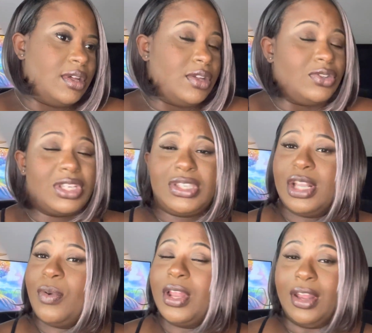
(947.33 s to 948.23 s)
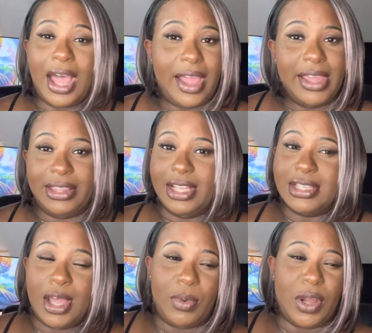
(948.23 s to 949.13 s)
just dealing with a lot at that
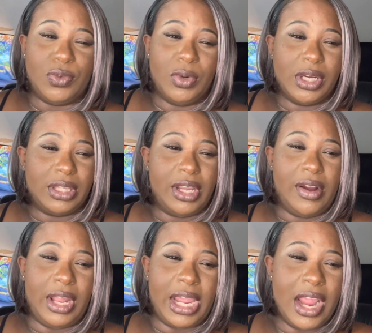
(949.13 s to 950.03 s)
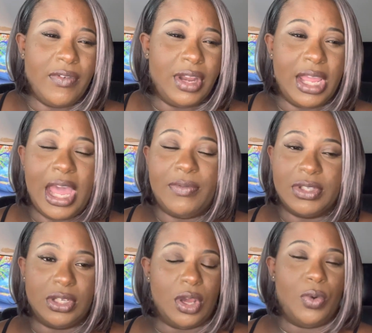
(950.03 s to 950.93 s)
time when I was working there, and like every day having
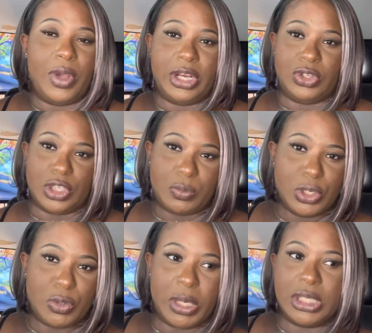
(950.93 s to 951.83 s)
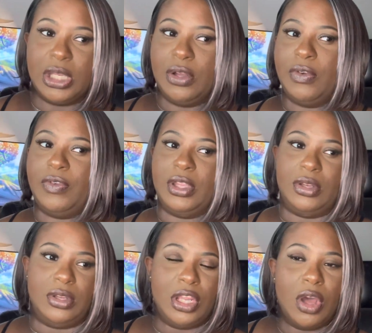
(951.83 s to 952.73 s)
to go in and just push myself.
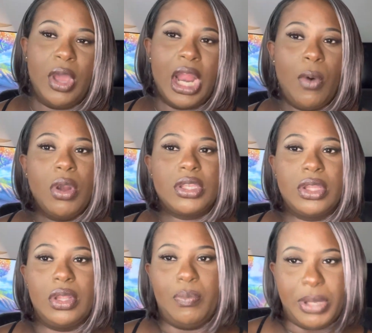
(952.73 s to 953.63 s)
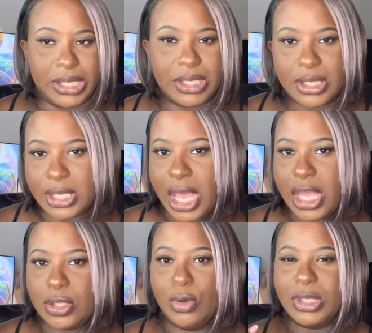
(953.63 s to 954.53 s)
And you know, and I worked on the business
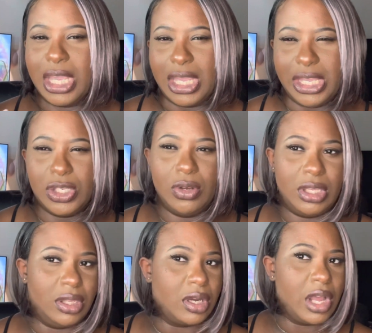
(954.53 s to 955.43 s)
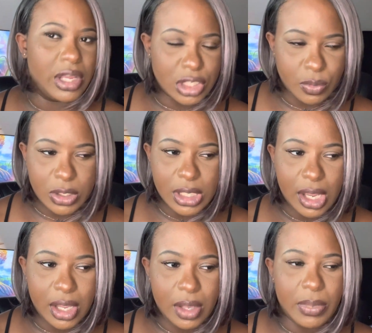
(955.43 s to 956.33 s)
side, so it was like easier than the customer
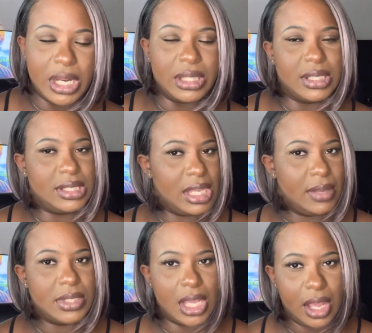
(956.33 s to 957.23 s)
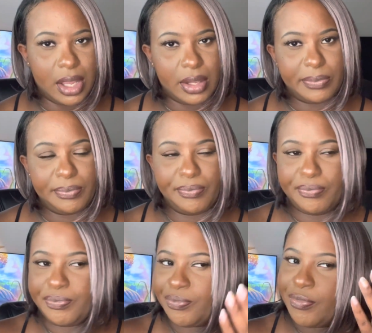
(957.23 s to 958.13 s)
side, but at the same time,
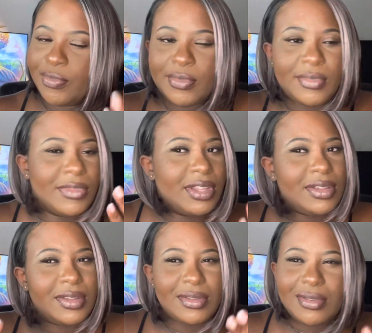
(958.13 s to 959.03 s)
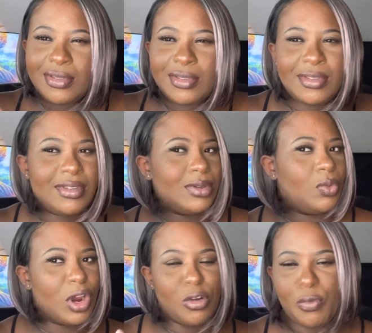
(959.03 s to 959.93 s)
working with